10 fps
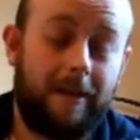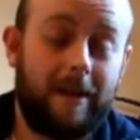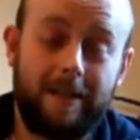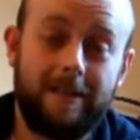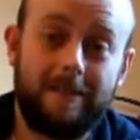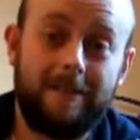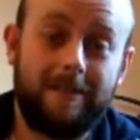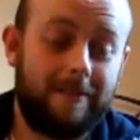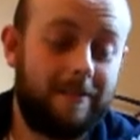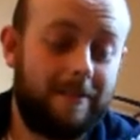I just
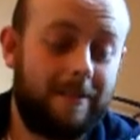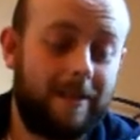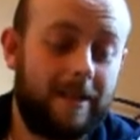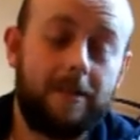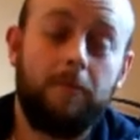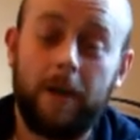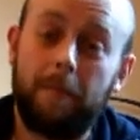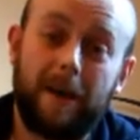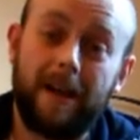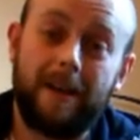want to
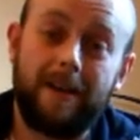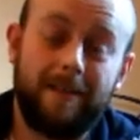buy it,